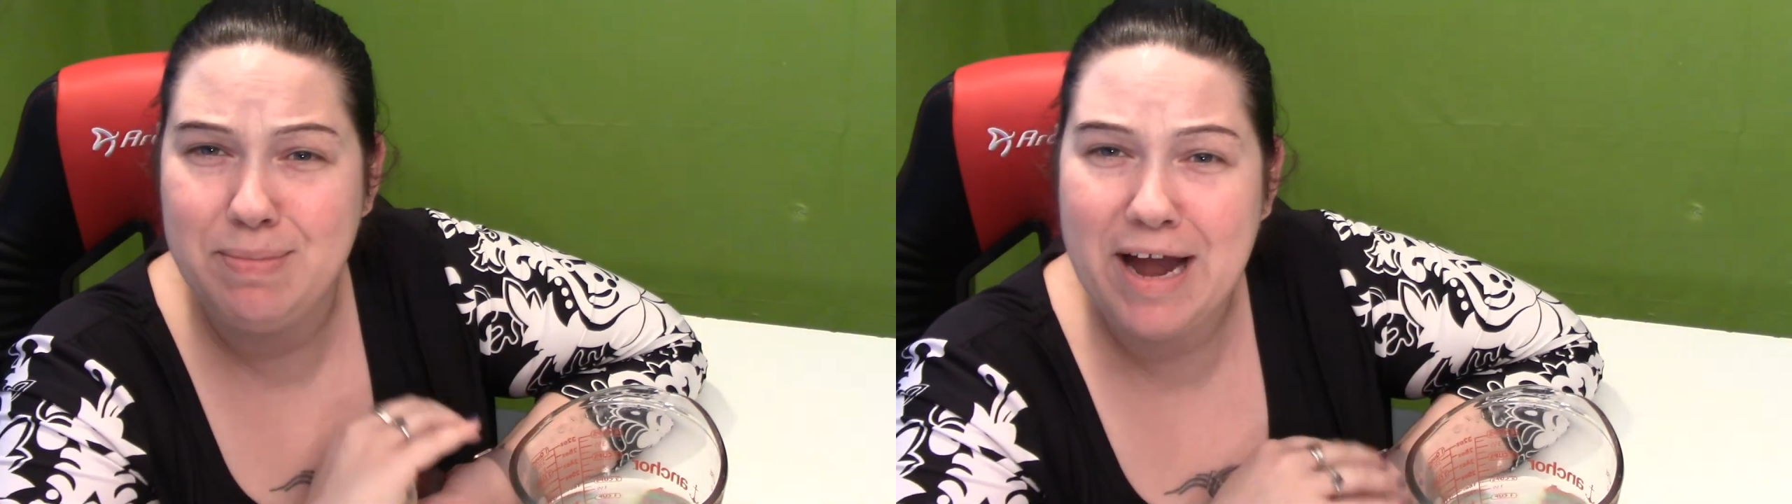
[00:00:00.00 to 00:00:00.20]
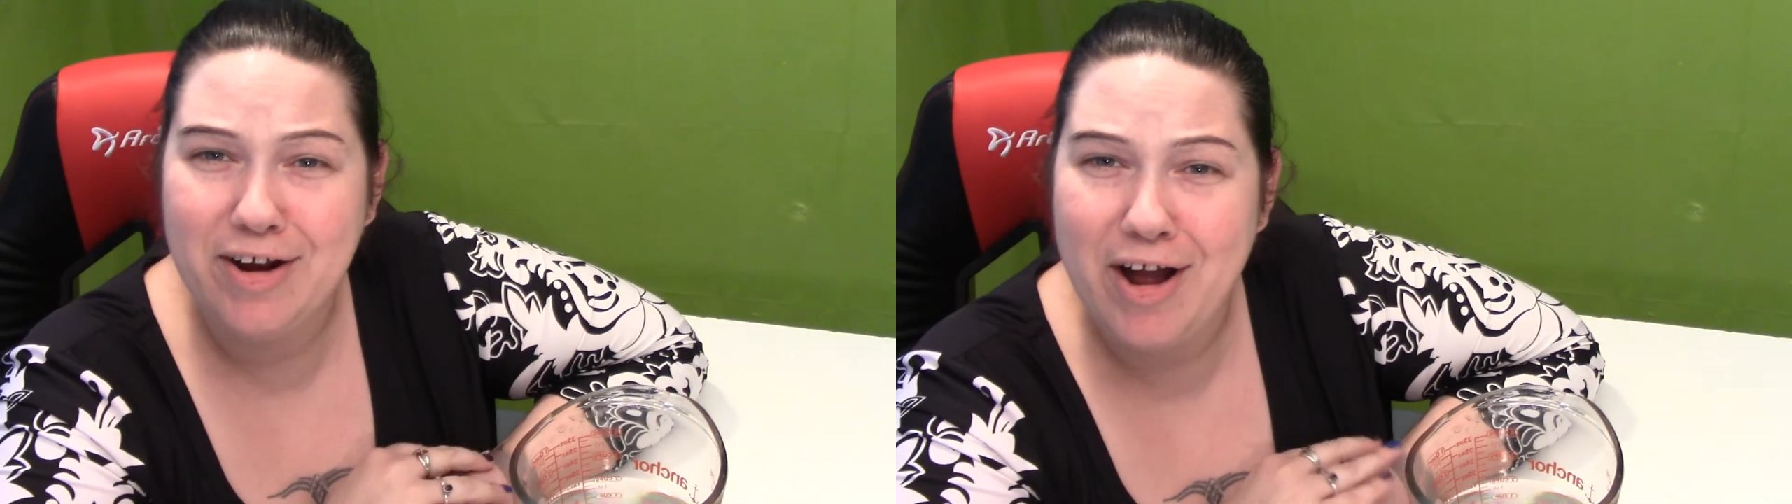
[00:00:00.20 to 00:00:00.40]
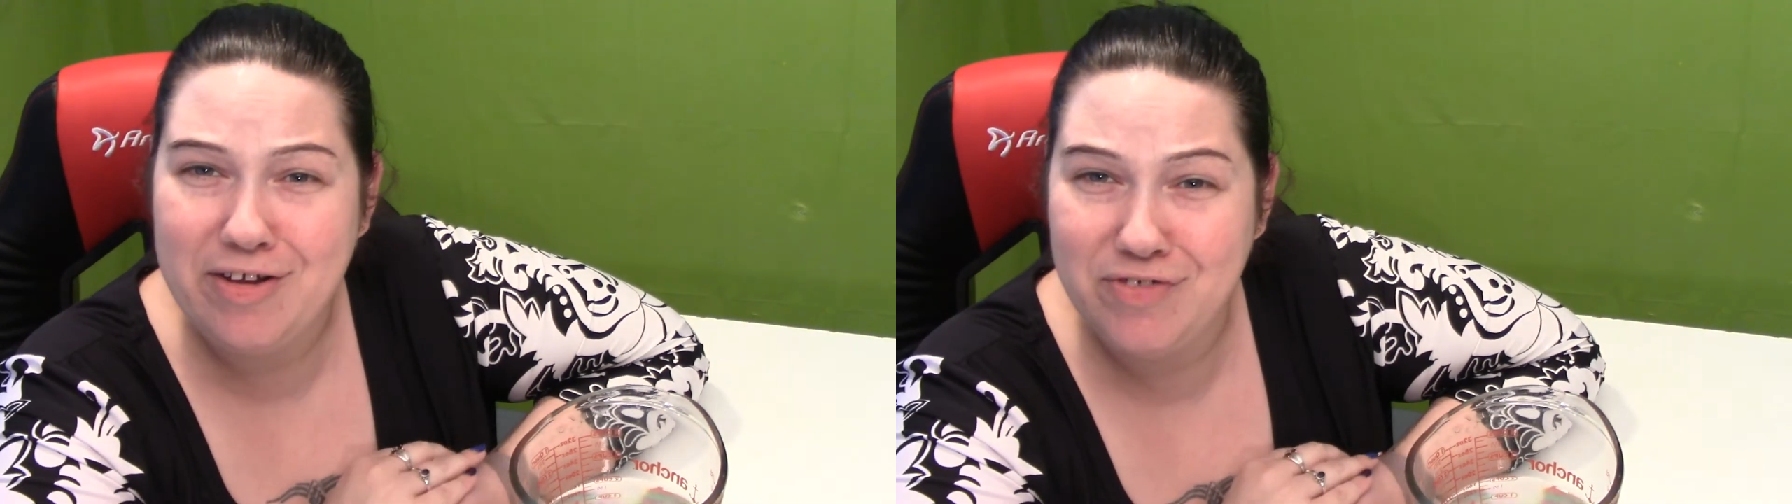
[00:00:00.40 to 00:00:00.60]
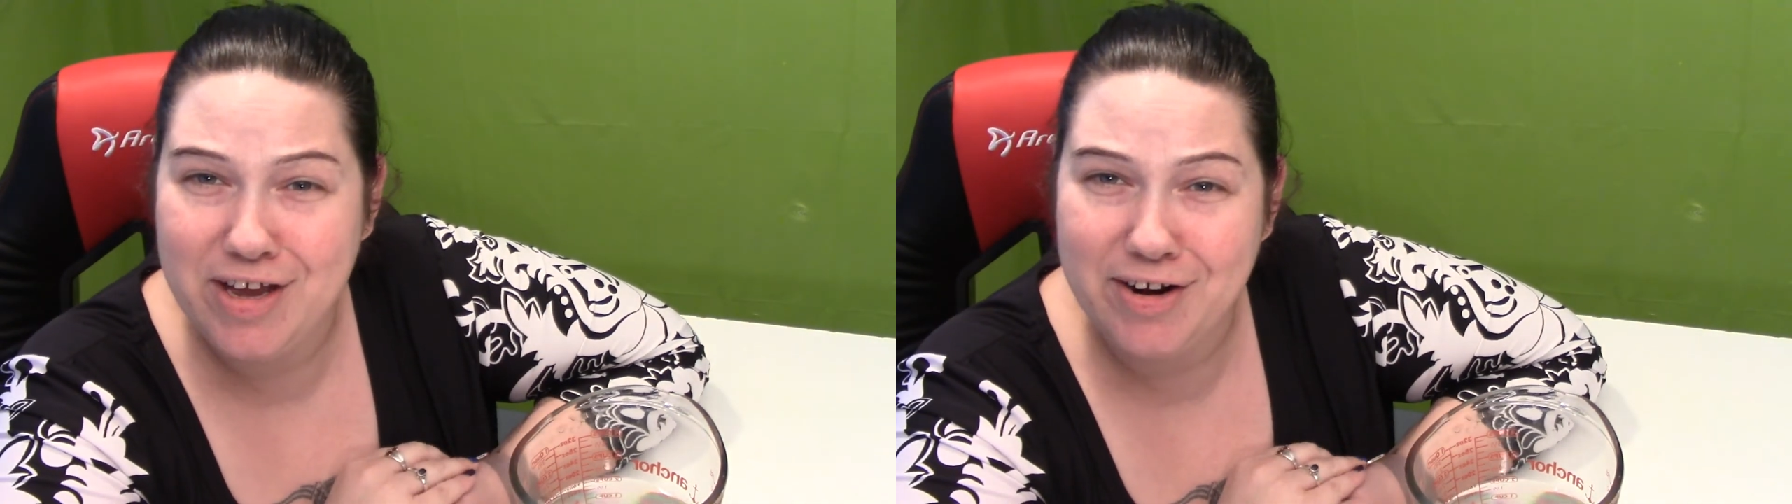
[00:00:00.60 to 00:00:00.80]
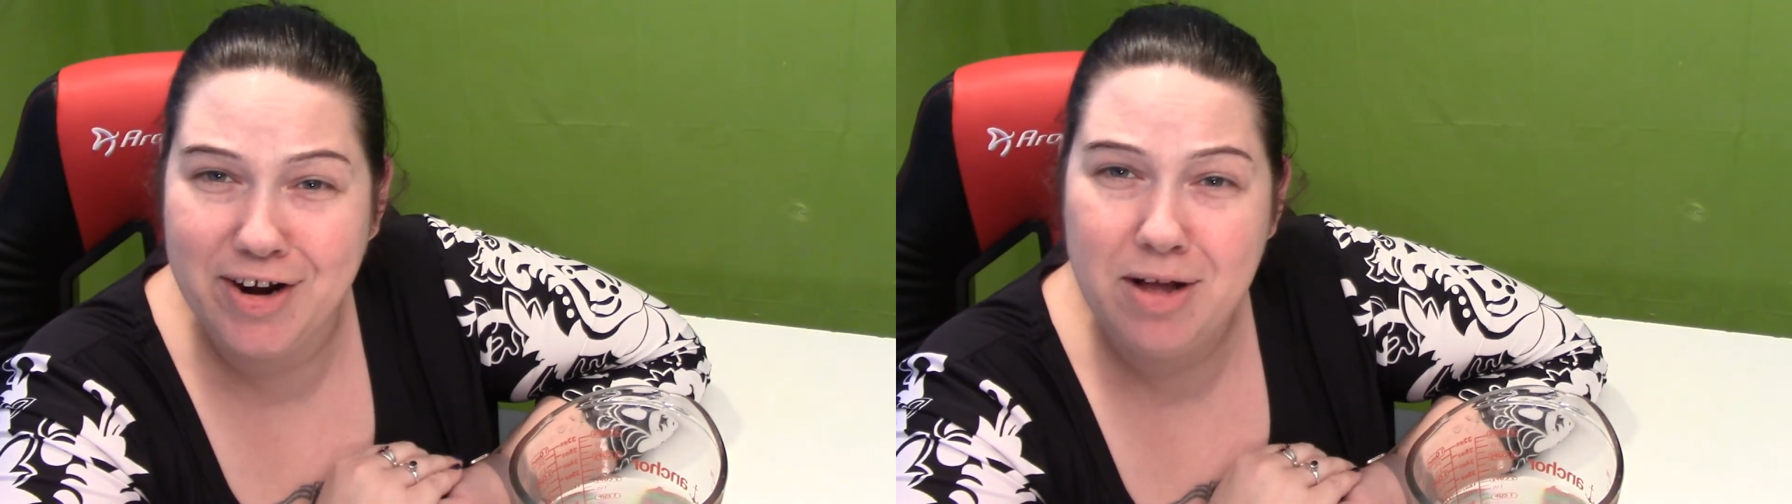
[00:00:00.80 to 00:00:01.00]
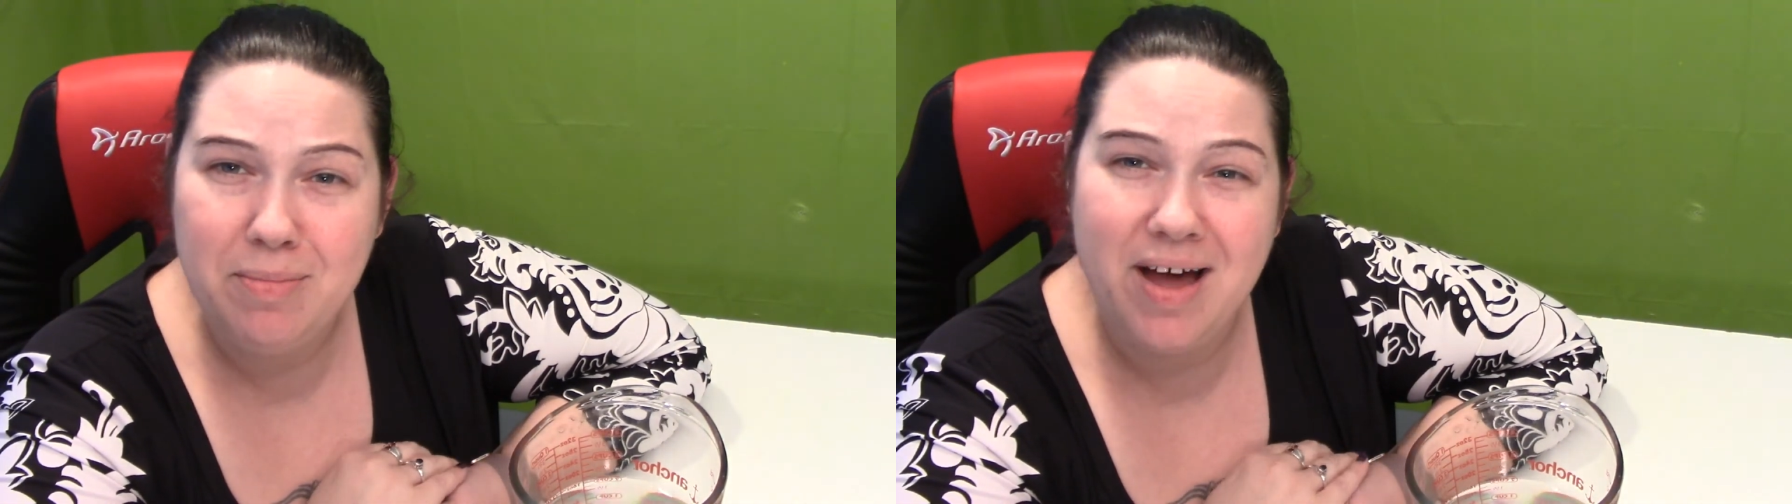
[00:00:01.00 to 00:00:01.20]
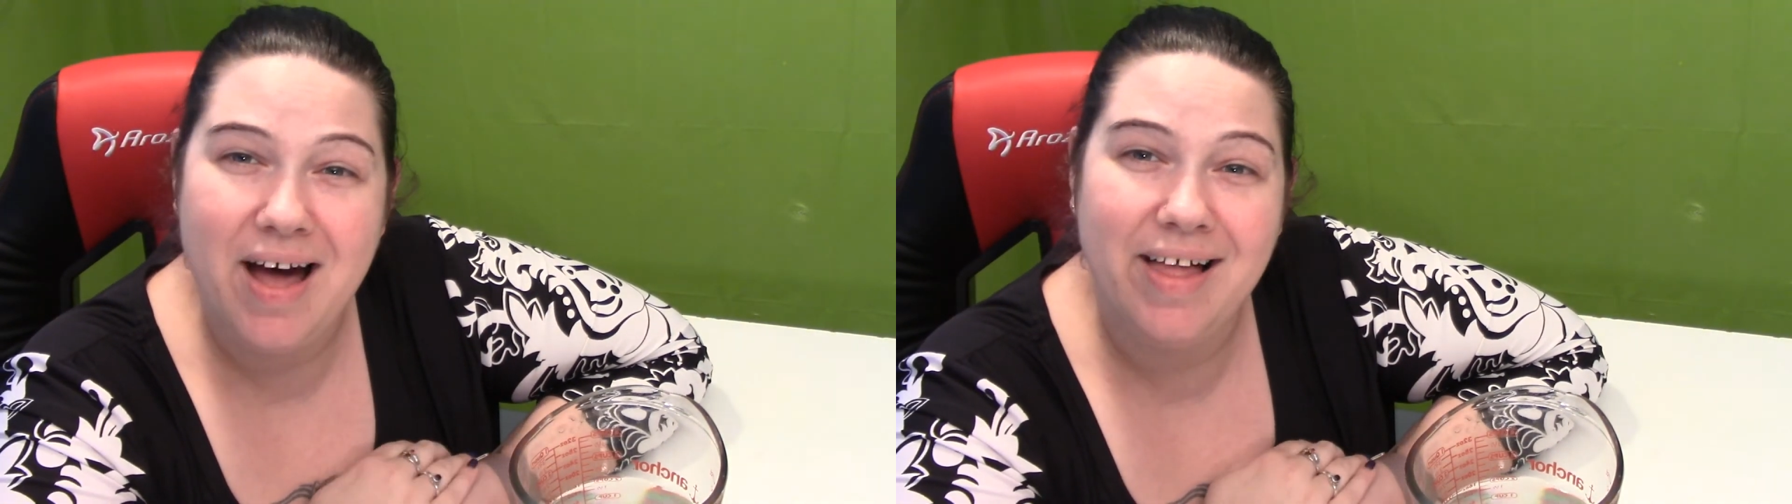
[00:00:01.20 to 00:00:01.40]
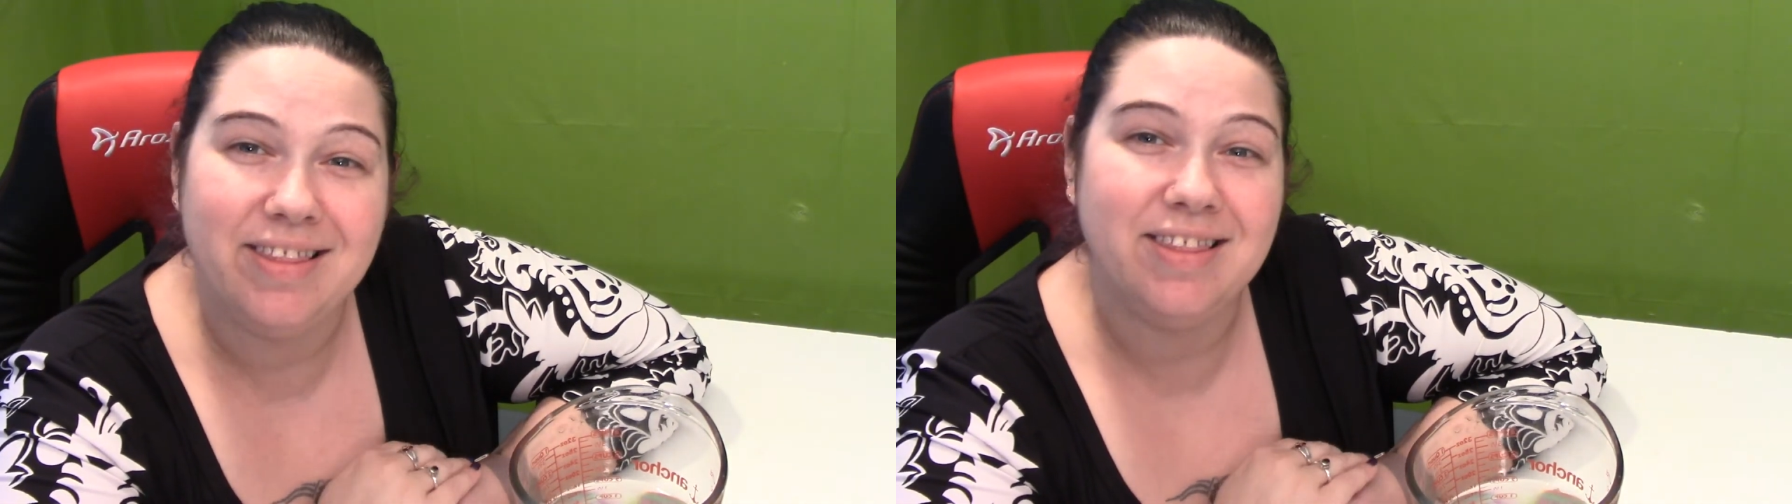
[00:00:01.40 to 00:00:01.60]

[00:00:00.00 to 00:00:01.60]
background if you hear them.